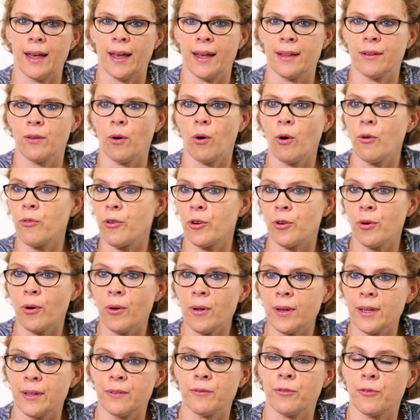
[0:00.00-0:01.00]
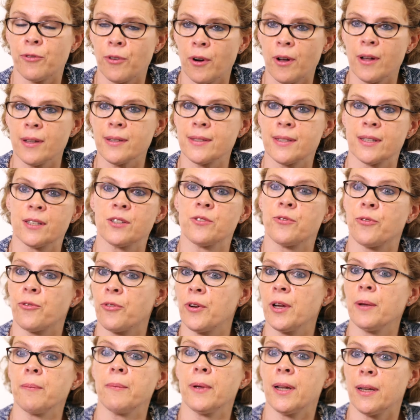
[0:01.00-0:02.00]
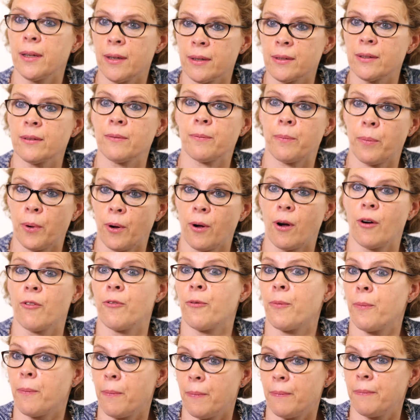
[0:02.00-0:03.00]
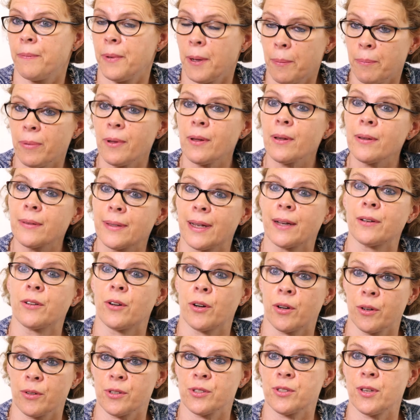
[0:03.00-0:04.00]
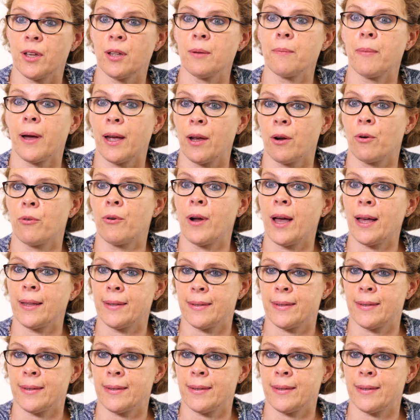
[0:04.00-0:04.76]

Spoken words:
And overall, in France, it's 3 million of people that are concerned by a rare